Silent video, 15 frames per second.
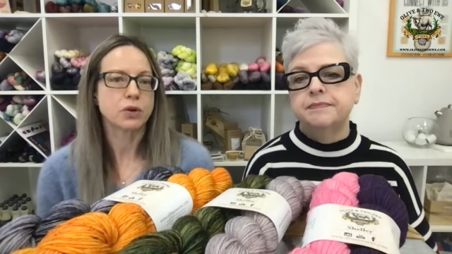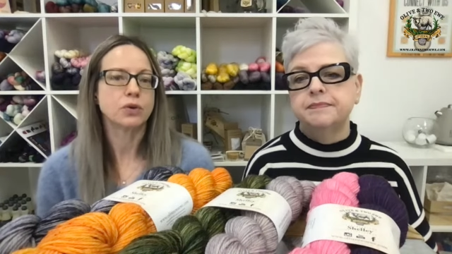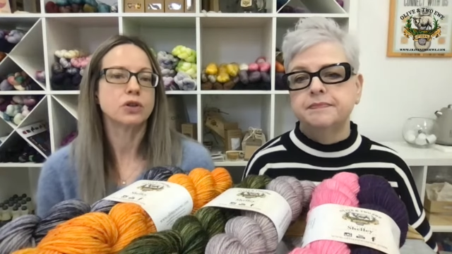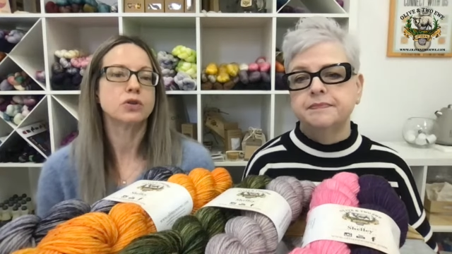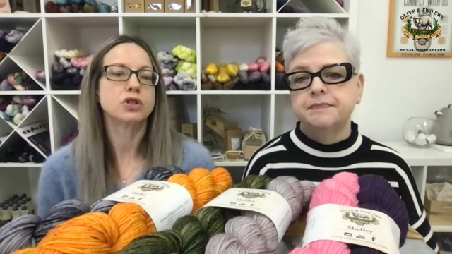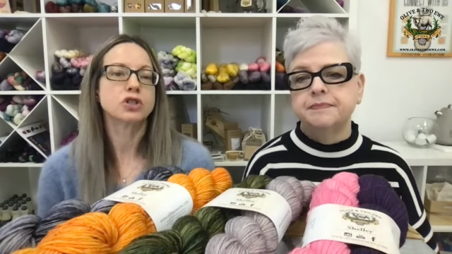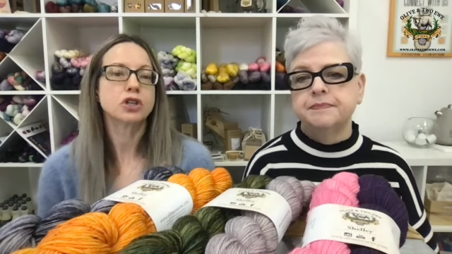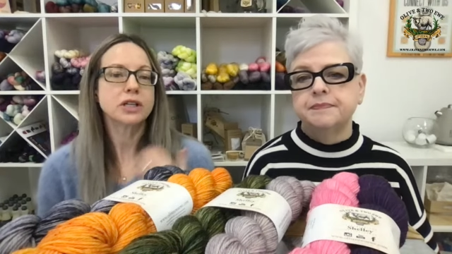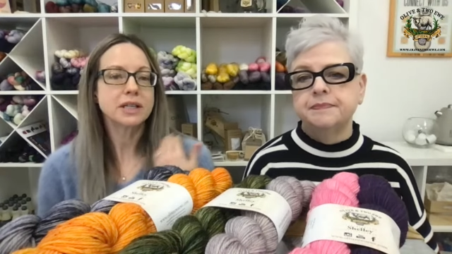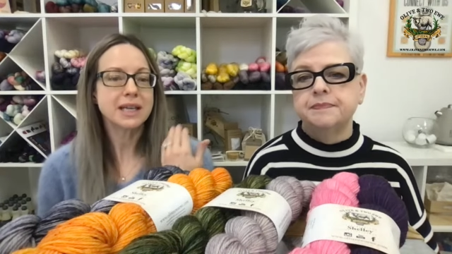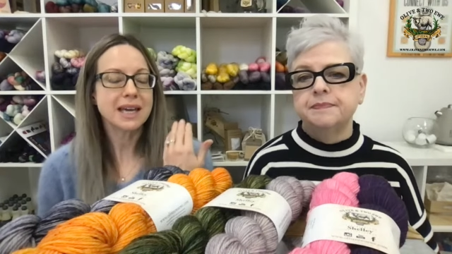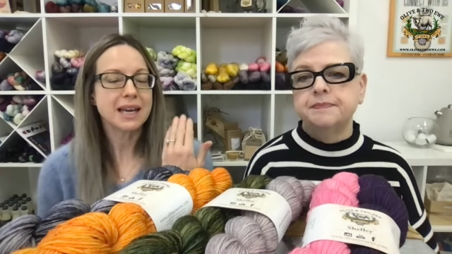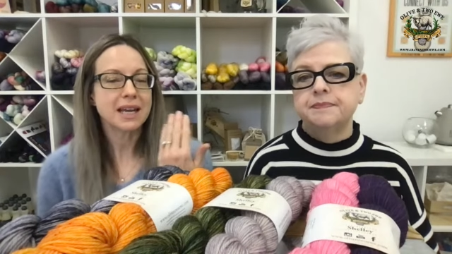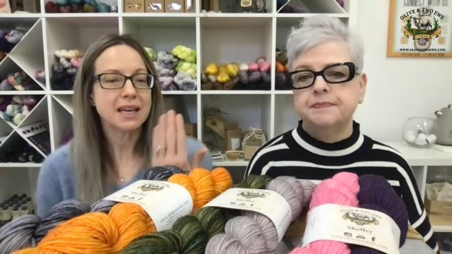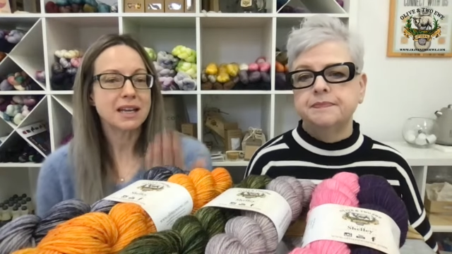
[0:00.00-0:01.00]
Speaker 1: So you should
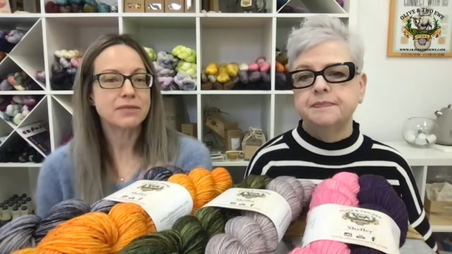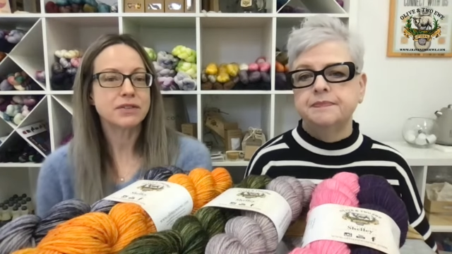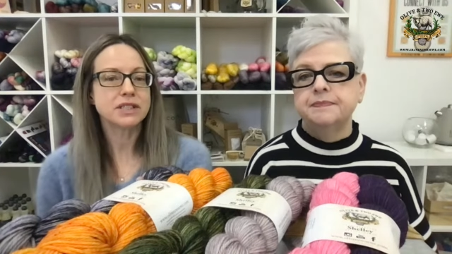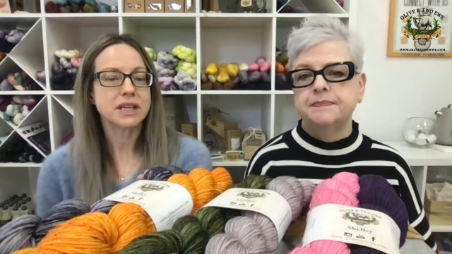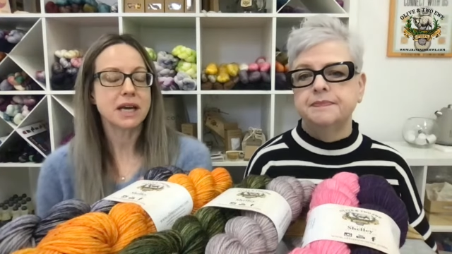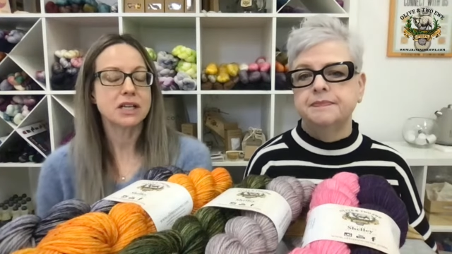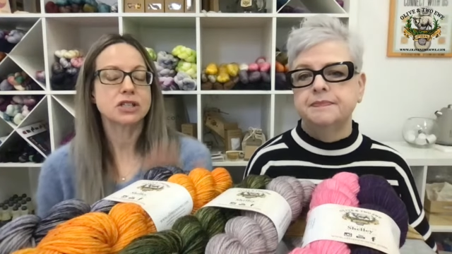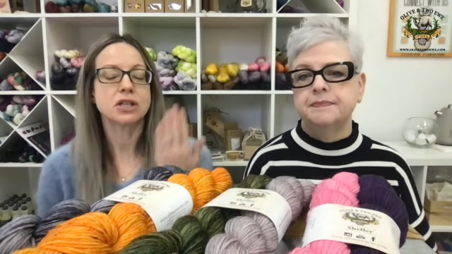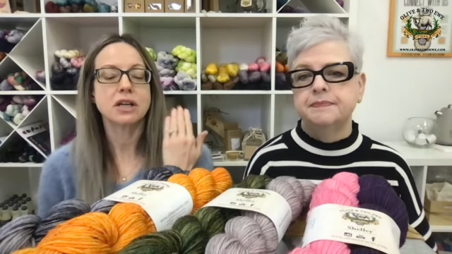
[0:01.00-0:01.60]
get an invitation.